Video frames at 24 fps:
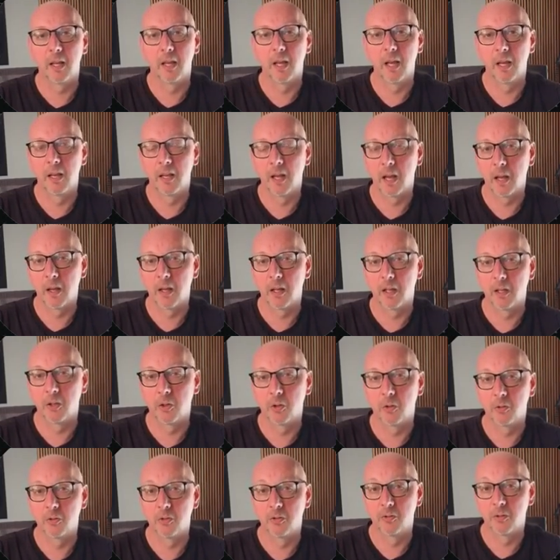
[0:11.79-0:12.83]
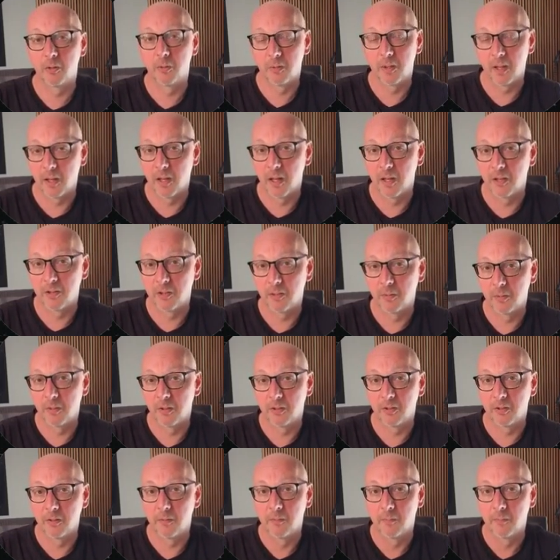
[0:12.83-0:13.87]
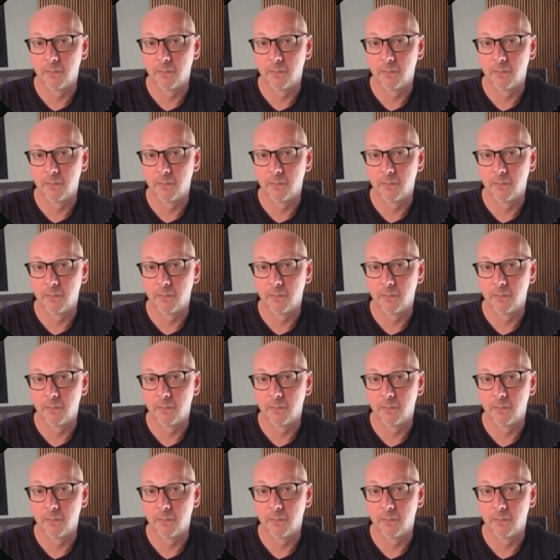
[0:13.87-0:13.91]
and other issues from their customers.